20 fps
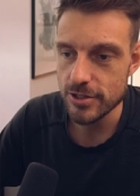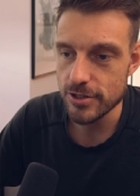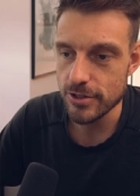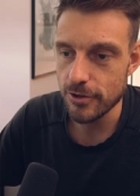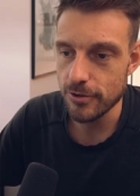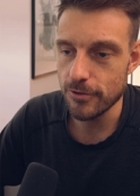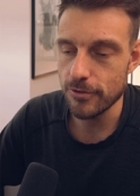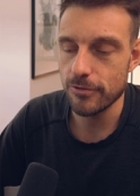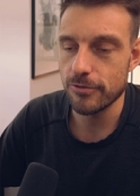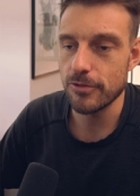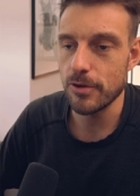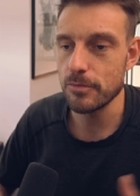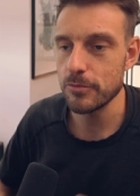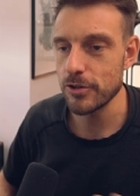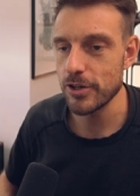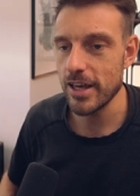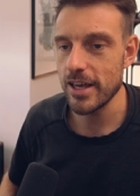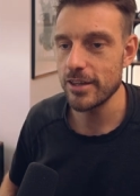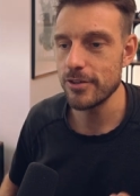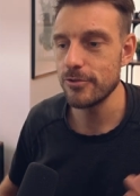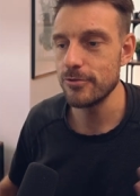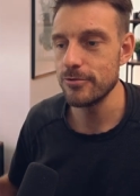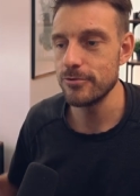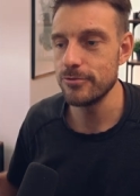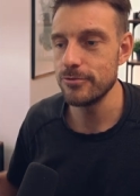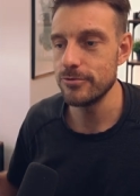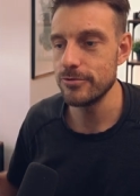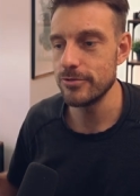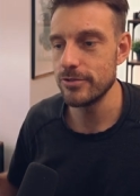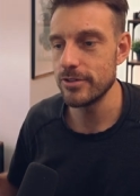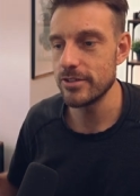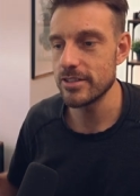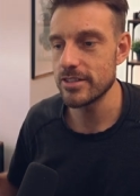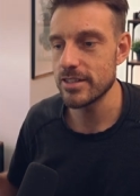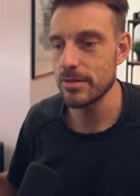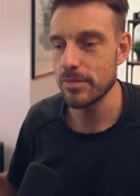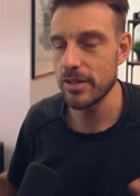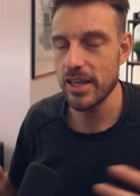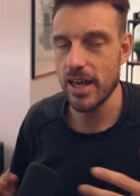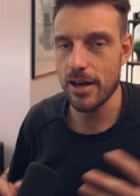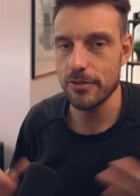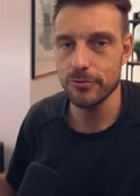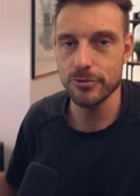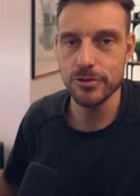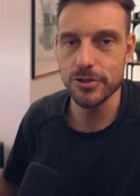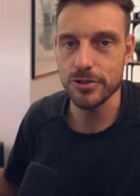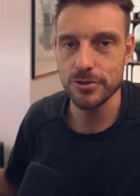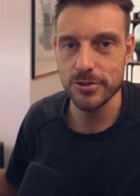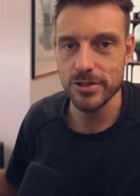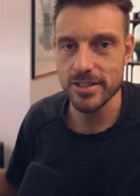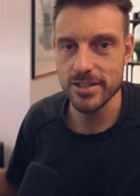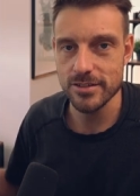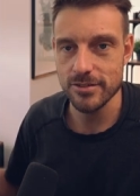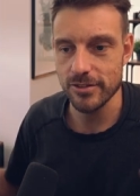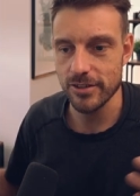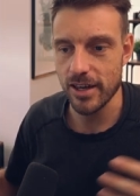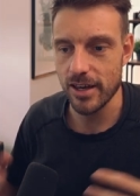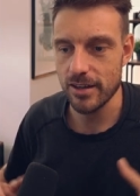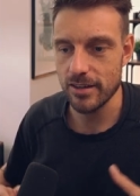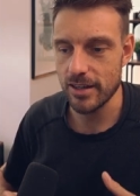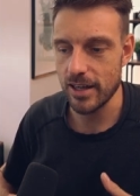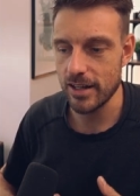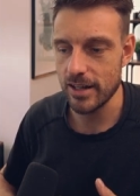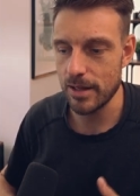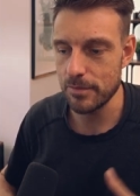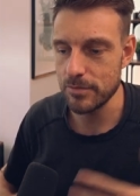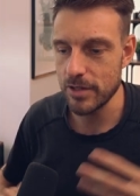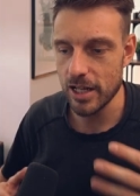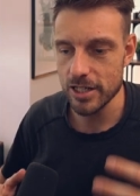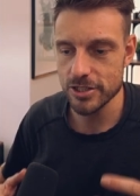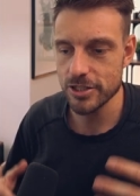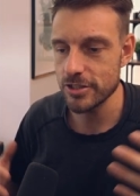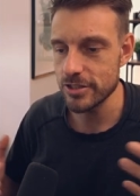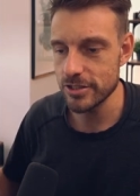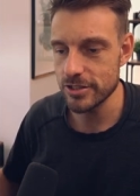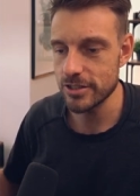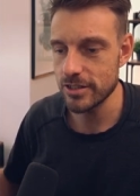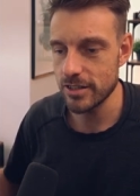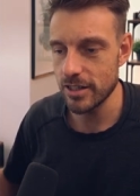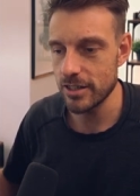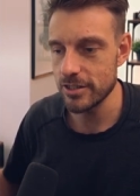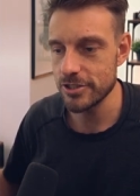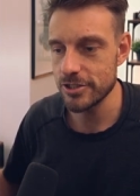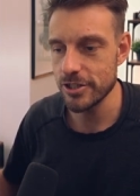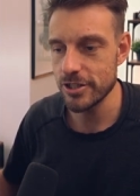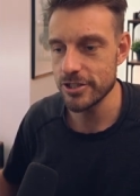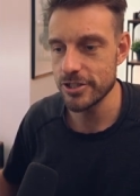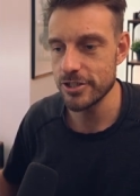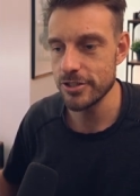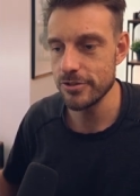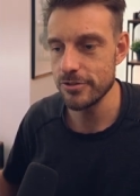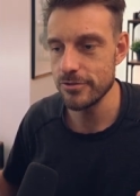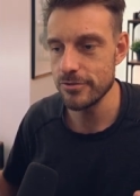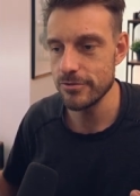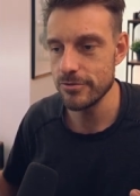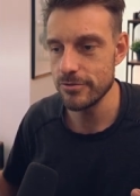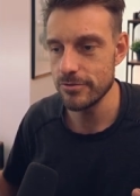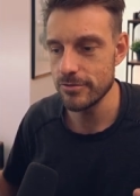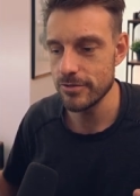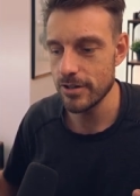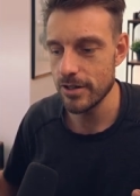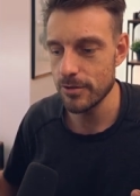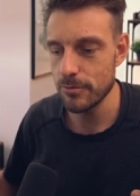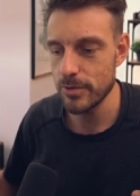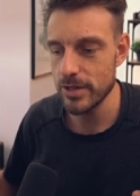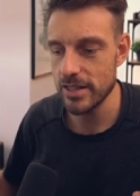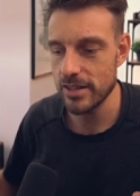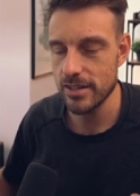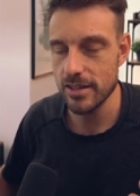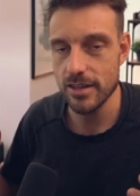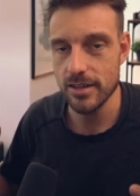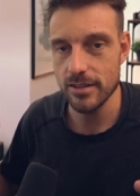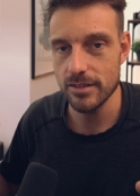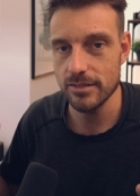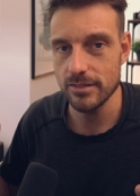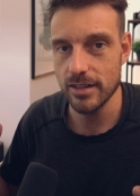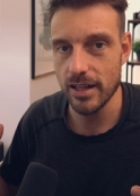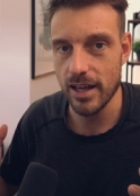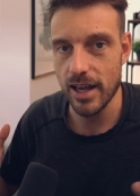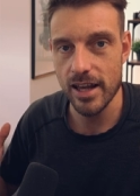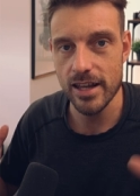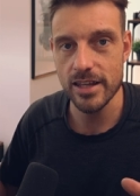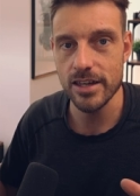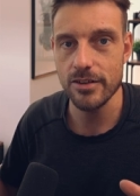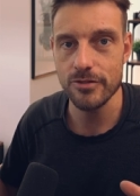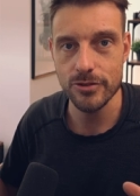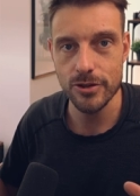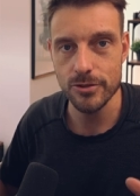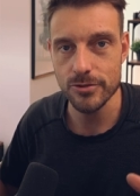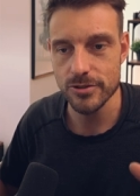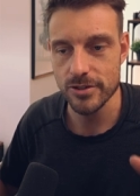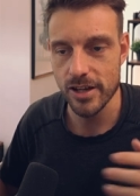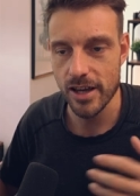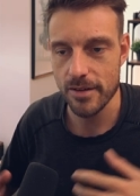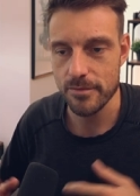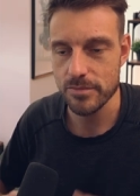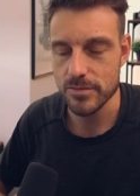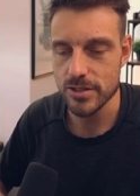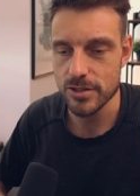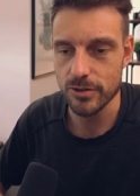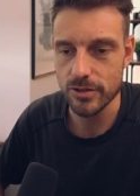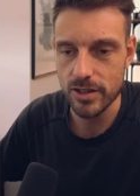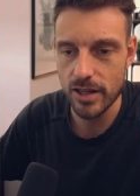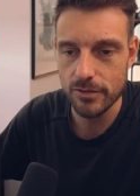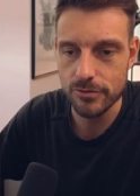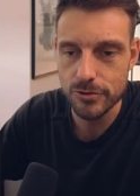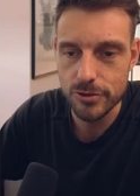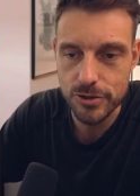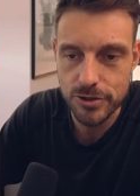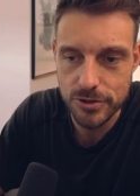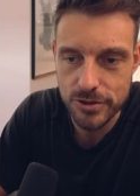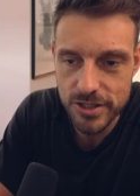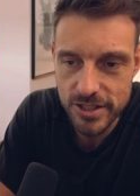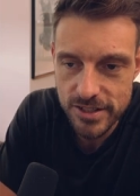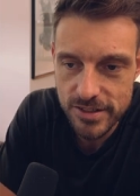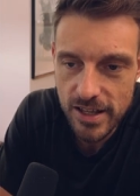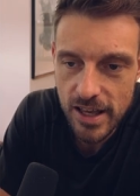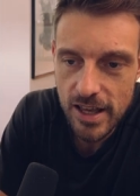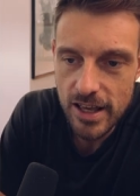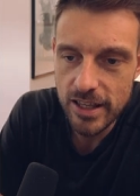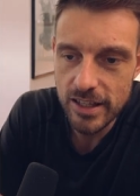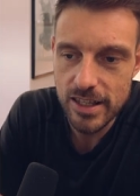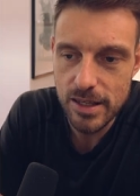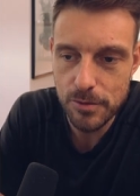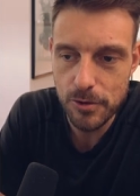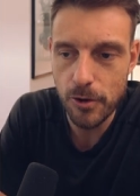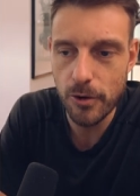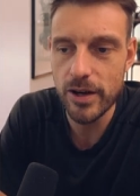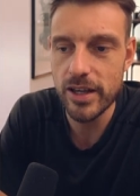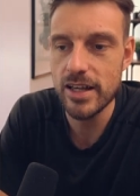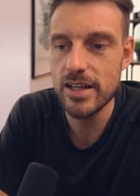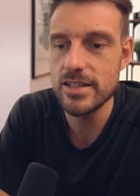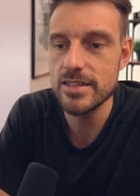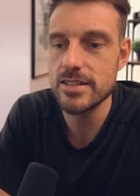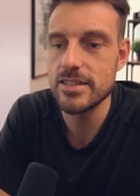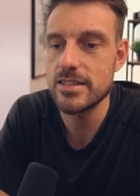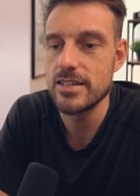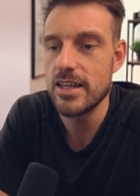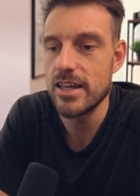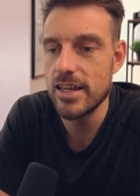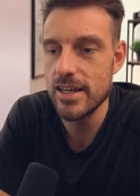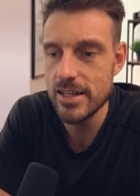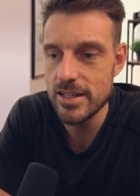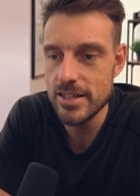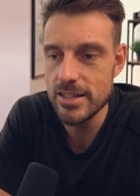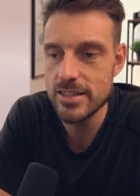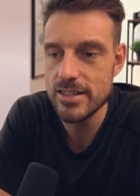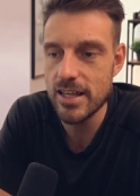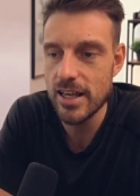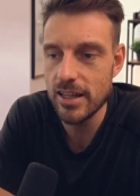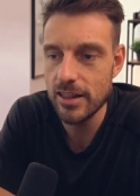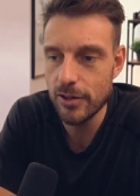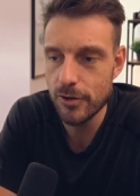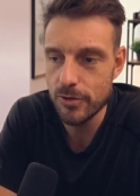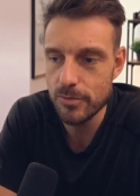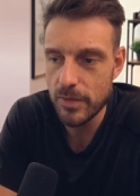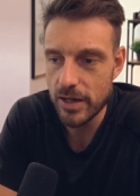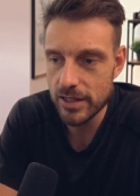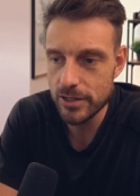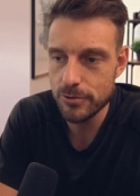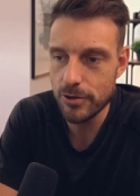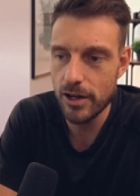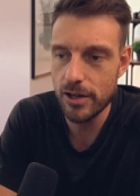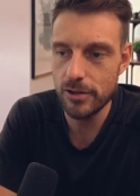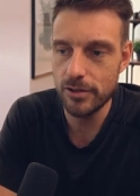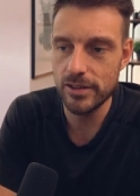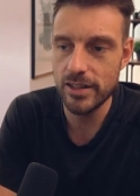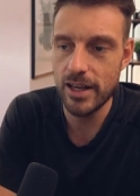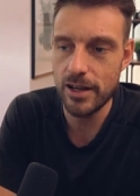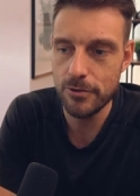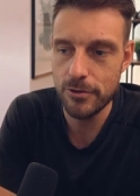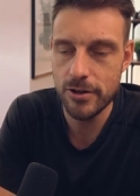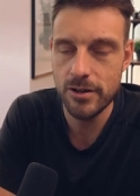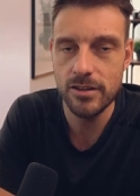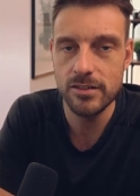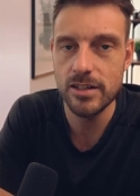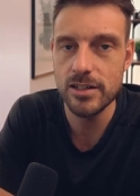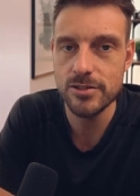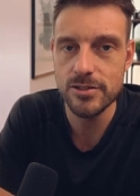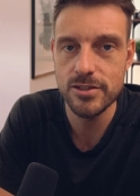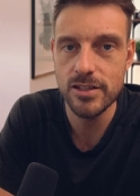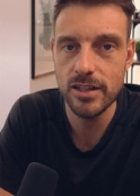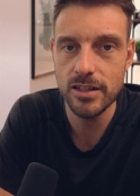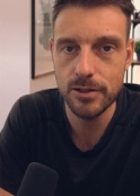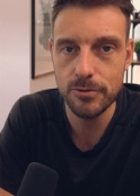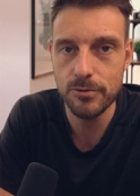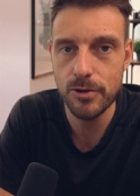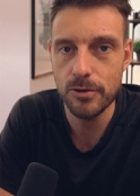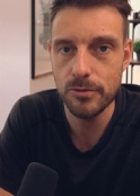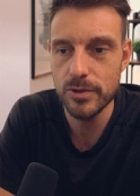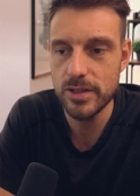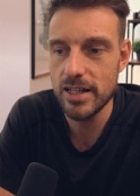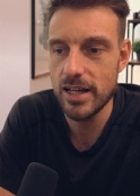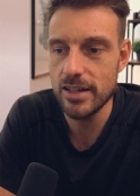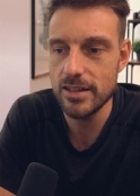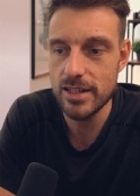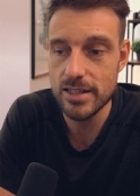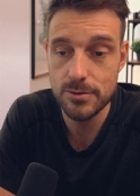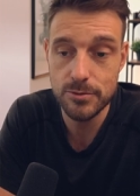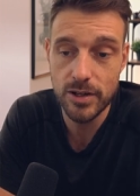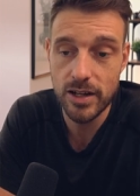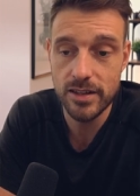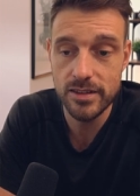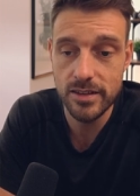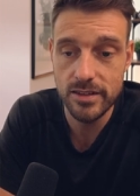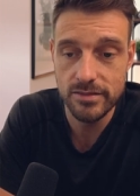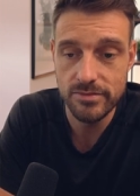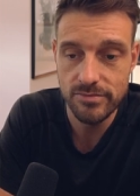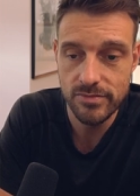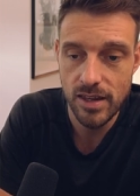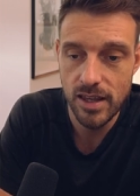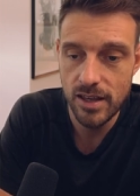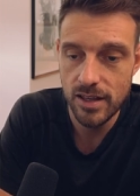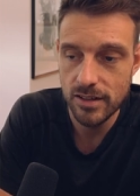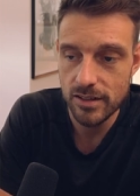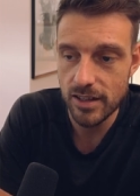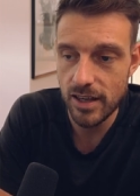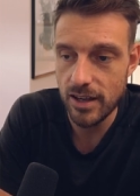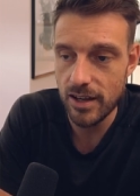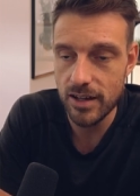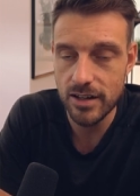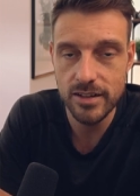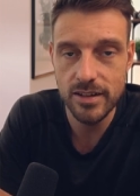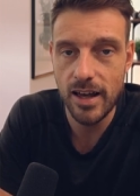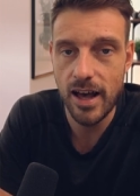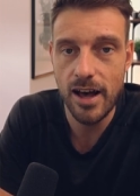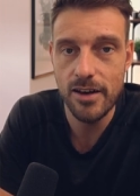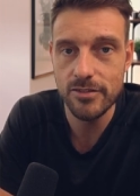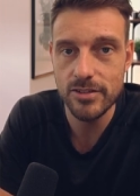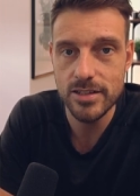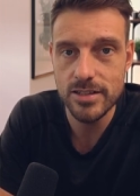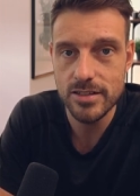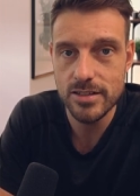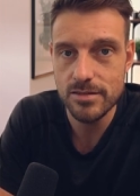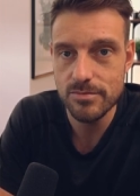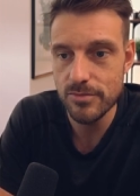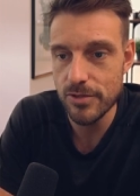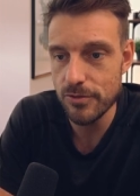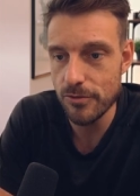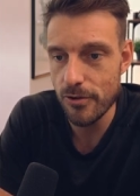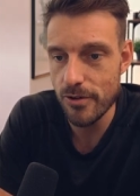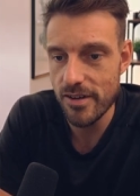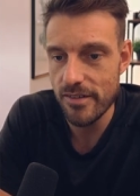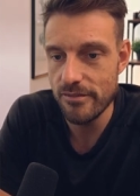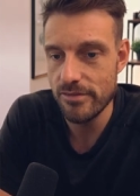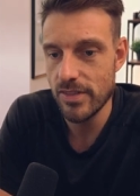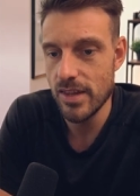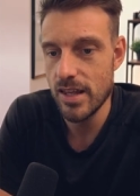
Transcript: so from today you simply have three choice okay and I'm not ju- gonna judge you with any of those okay so you have three choice keep going as is and learn by trial and error. There's nothing wrong with that. That's what I did. Okay, I didn't have this before.